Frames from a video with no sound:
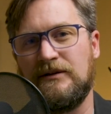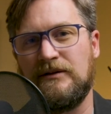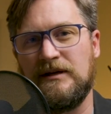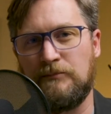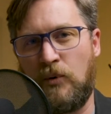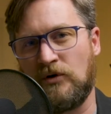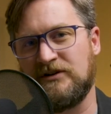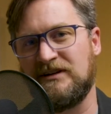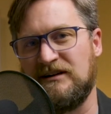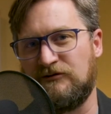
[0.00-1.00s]

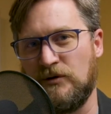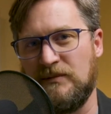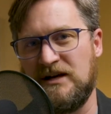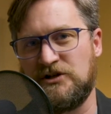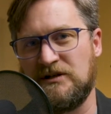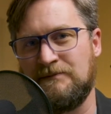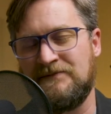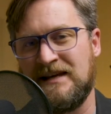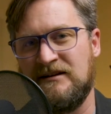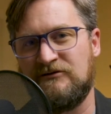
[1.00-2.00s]
important information
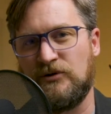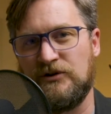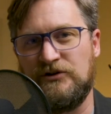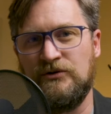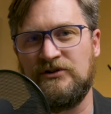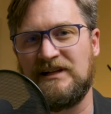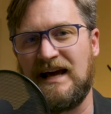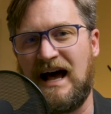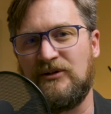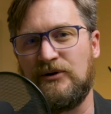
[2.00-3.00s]
for you to
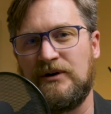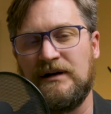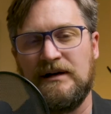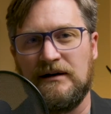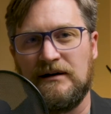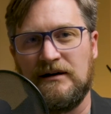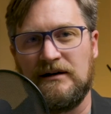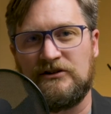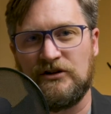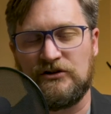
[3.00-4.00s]
gather,
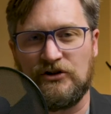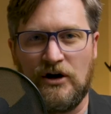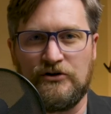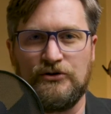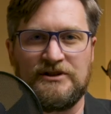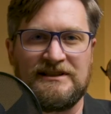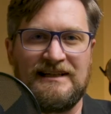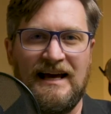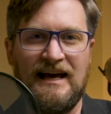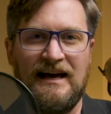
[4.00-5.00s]
to
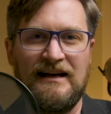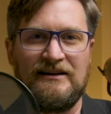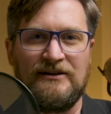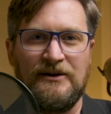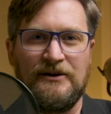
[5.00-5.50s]
understand.